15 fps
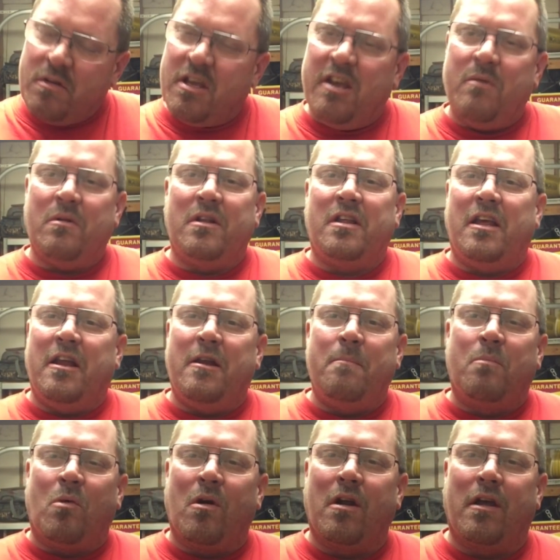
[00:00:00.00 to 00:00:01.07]
Key with any
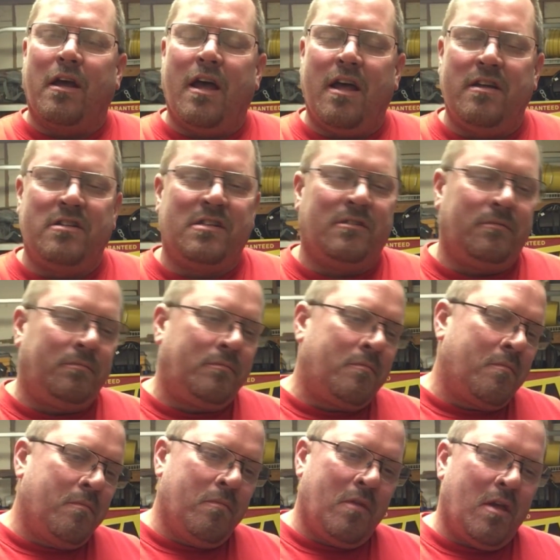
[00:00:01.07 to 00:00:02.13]
pork, guys,
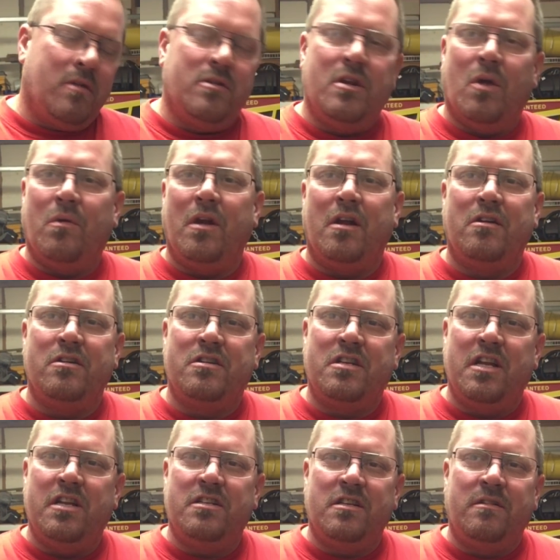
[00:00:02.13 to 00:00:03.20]
don't
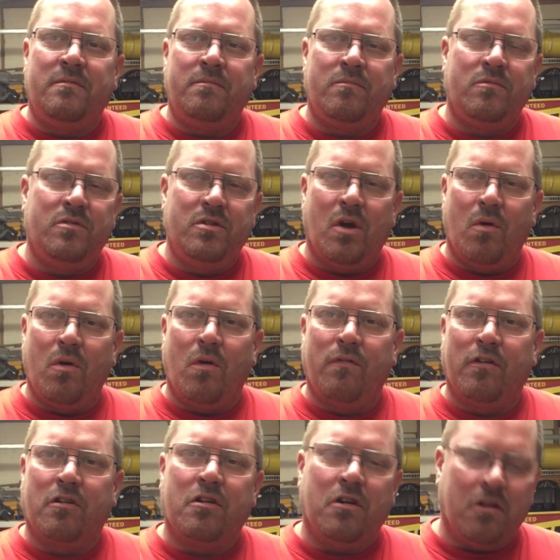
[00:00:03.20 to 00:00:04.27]
underseason, don't
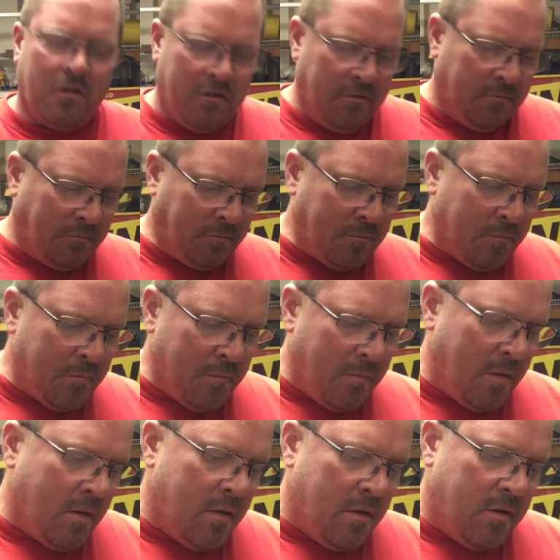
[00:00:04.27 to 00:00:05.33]
overcook.
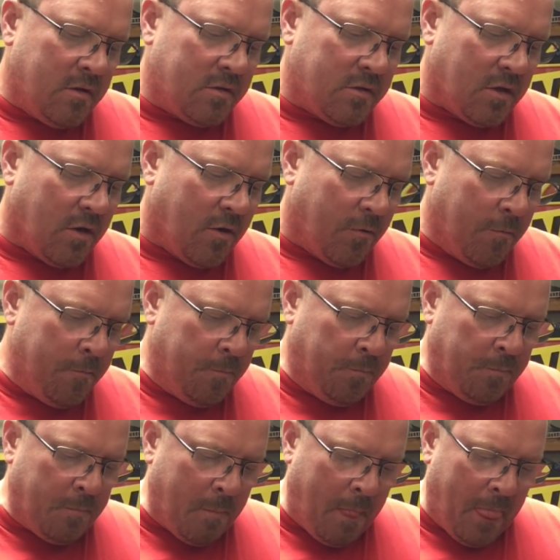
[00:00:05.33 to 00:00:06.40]
So
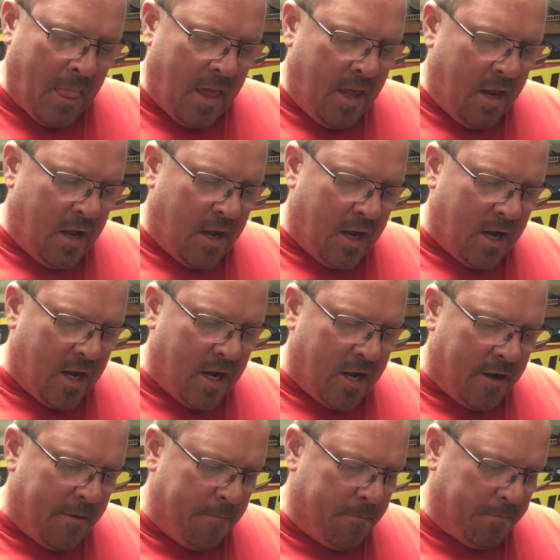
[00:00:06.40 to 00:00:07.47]

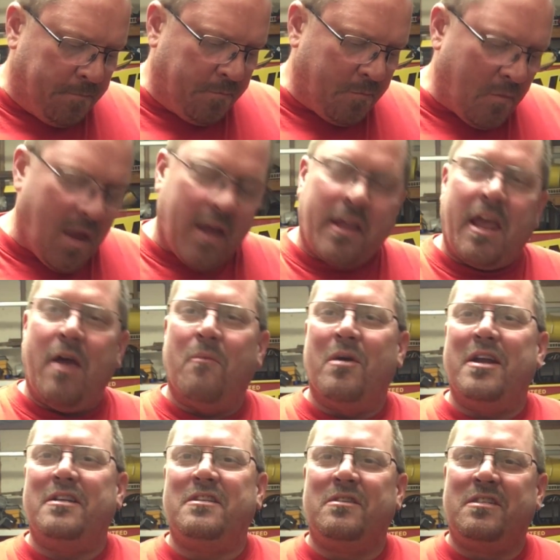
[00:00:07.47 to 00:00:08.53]
I can't
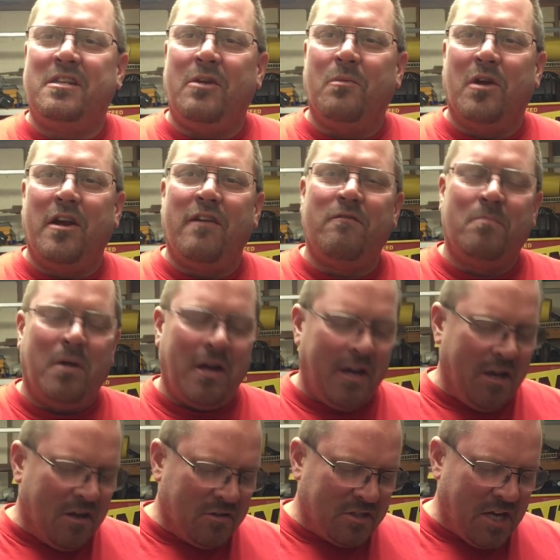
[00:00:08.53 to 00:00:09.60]
wait to see what
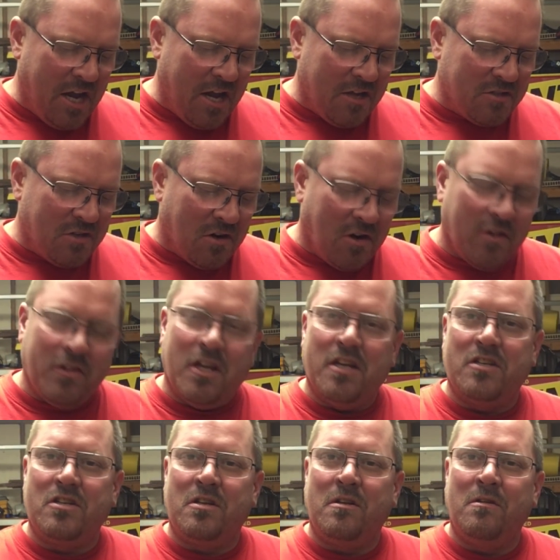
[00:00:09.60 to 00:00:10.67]
everybody else has on
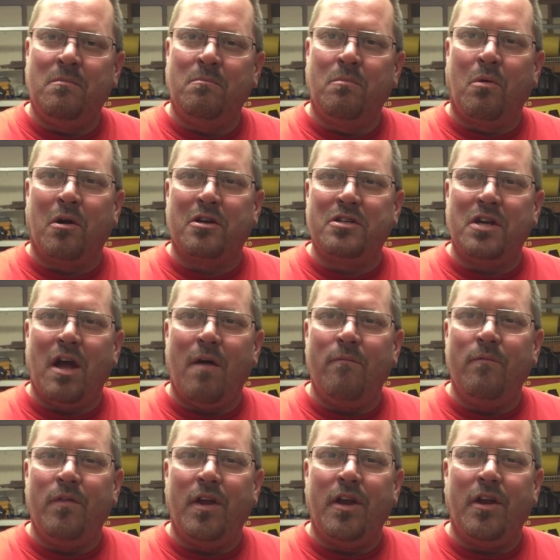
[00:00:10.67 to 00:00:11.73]
this pork chop
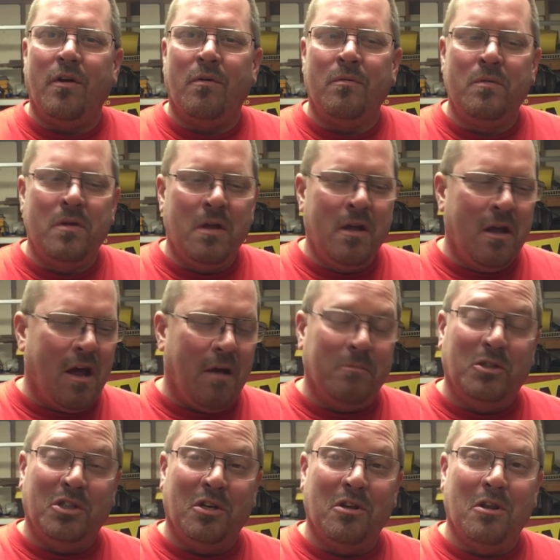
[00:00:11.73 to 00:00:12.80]
video.
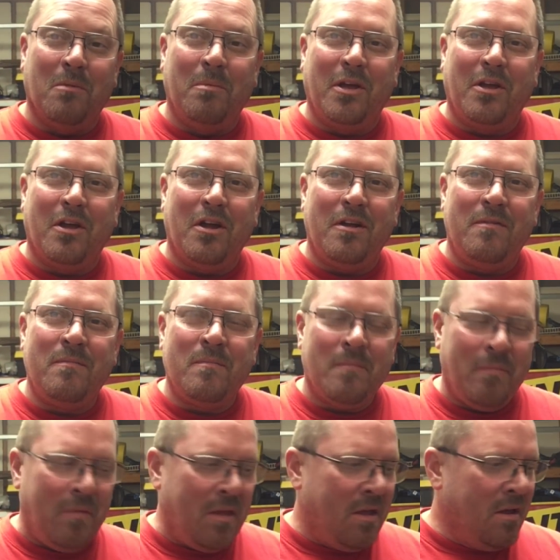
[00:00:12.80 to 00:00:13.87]
I'm sure they'll be good.
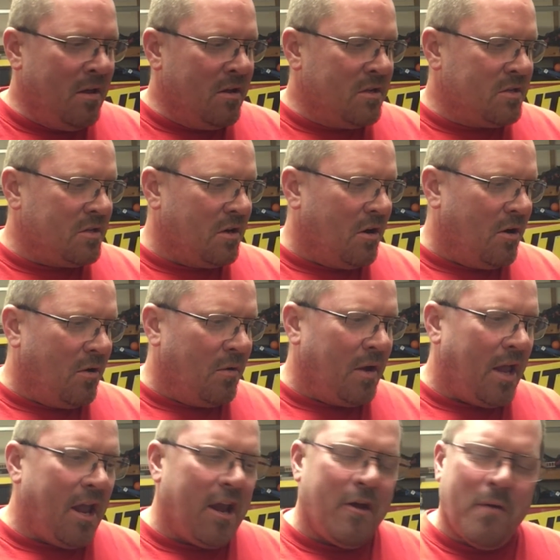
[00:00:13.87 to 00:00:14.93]

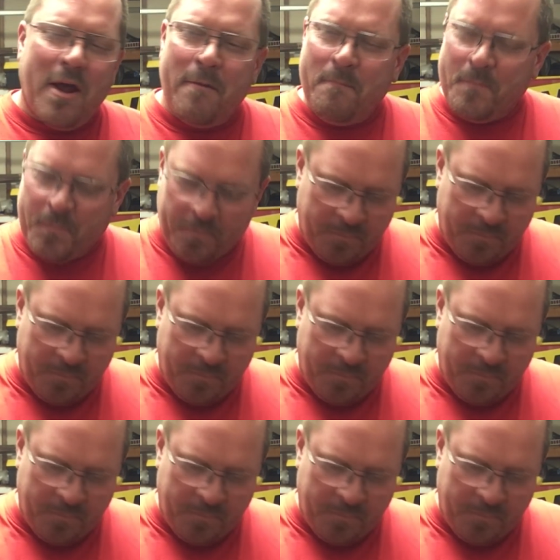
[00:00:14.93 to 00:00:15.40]
So anyway,